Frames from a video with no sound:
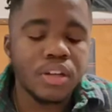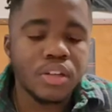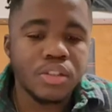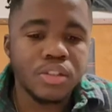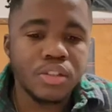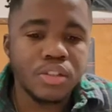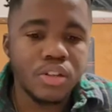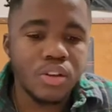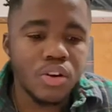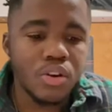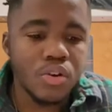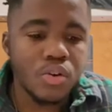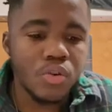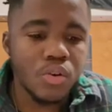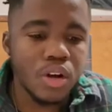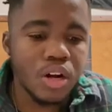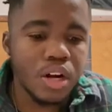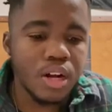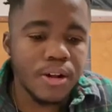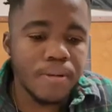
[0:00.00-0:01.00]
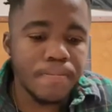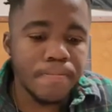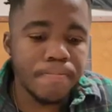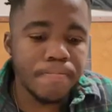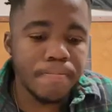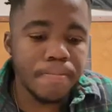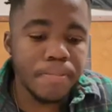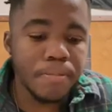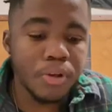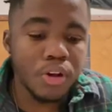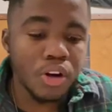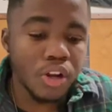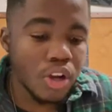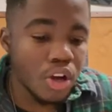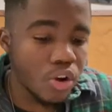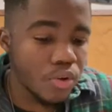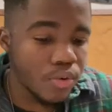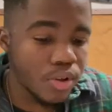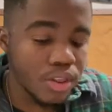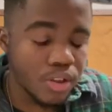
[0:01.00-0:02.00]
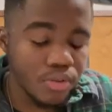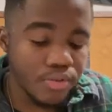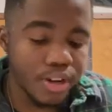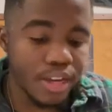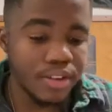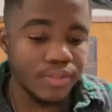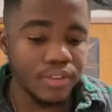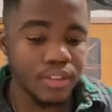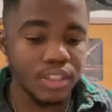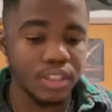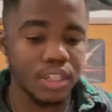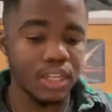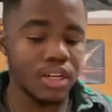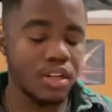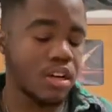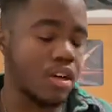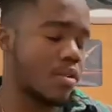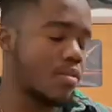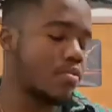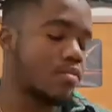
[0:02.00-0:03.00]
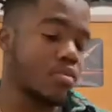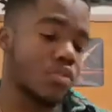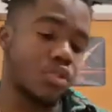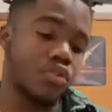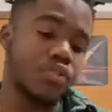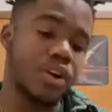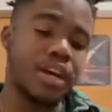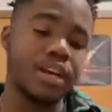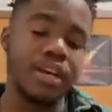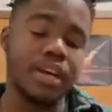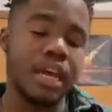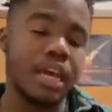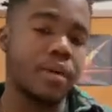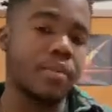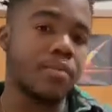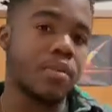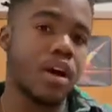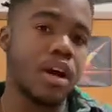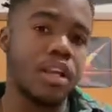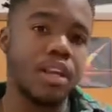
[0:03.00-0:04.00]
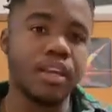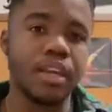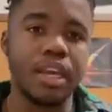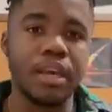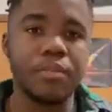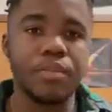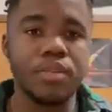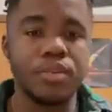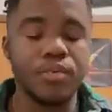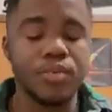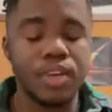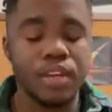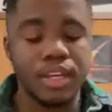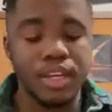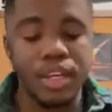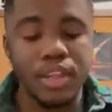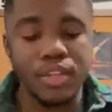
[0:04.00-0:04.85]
So I'm going to go with the Ravens in a great game, probably the game of the weekend,